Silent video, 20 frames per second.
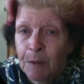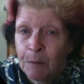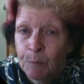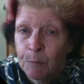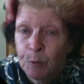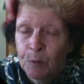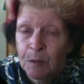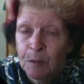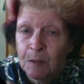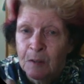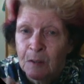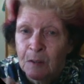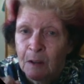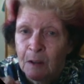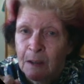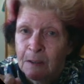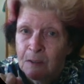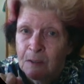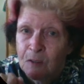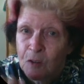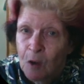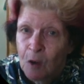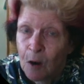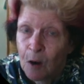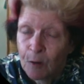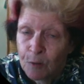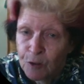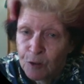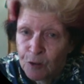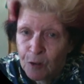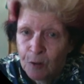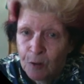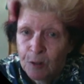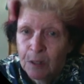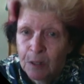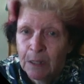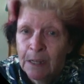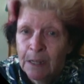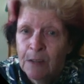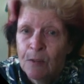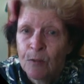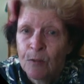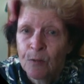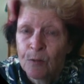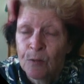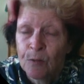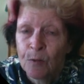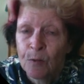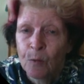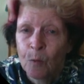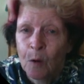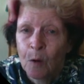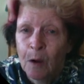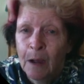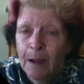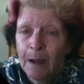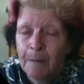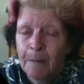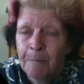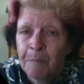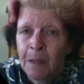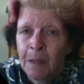and put the slices horizontally through the wire